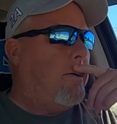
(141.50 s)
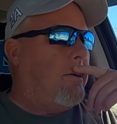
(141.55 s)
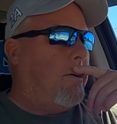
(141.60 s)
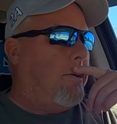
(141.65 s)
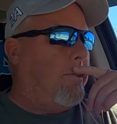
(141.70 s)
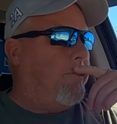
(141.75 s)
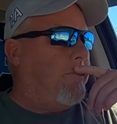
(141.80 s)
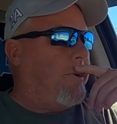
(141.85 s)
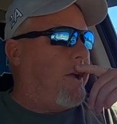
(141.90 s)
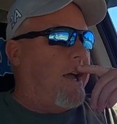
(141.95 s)

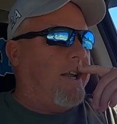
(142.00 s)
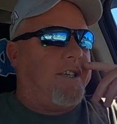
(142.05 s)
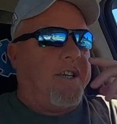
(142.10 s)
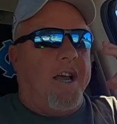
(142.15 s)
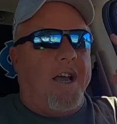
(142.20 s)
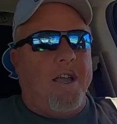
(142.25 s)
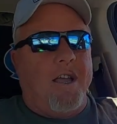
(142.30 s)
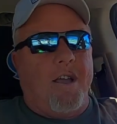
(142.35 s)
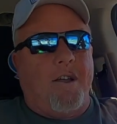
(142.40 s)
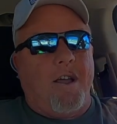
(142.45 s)
I
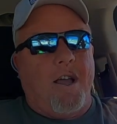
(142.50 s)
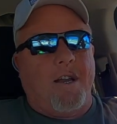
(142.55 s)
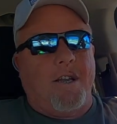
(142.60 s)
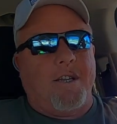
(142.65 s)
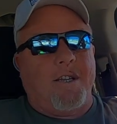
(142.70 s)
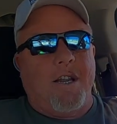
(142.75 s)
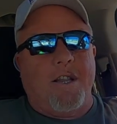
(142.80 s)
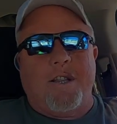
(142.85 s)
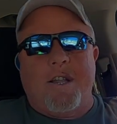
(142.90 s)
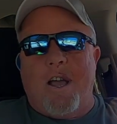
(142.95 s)
tell you, I got to
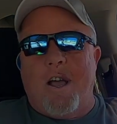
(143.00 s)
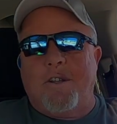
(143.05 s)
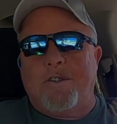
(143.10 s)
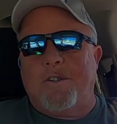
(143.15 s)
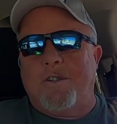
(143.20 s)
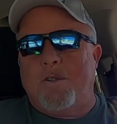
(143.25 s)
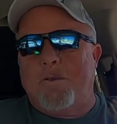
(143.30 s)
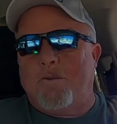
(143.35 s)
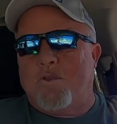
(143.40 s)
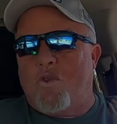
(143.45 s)

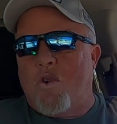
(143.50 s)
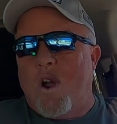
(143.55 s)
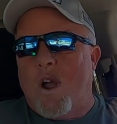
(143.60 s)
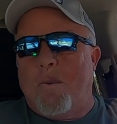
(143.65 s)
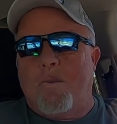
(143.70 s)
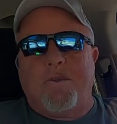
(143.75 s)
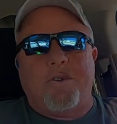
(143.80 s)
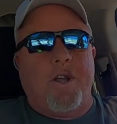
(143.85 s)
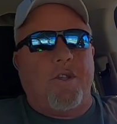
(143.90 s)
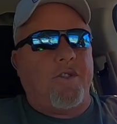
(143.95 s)
10,000
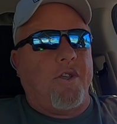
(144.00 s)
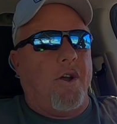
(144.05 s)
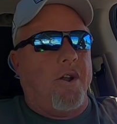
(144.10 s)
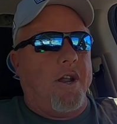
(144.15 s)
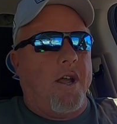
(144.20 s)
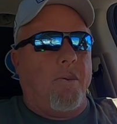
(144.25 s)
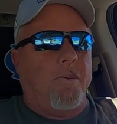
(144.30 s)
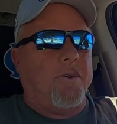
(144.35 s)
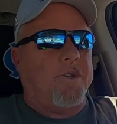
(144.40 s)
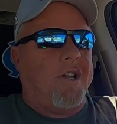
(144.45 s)
subscribers. I thought
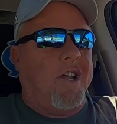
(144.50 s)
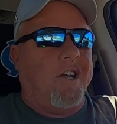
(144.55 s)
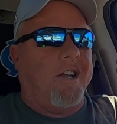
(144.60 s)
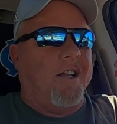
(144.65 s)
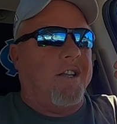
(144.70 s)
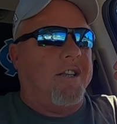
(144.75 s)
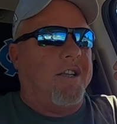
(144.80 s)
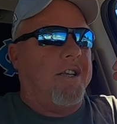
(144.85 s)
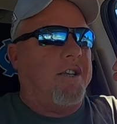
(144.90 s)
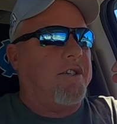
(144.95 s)
that would take
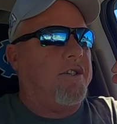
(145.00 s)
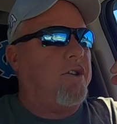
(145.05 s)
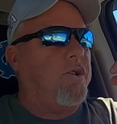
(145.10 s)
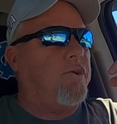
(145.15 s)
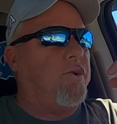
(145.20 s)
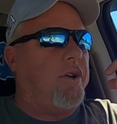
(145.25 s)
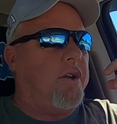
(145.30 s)
at least 2